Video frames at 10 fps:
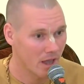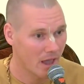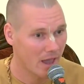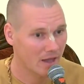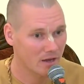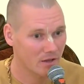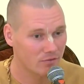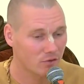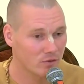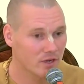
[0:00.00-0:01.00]
And if
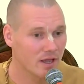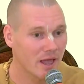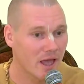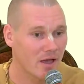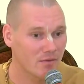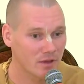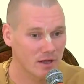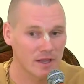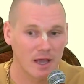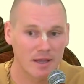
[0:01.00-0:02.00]
you didn't have
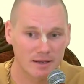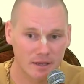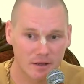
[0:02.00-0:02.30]
any idea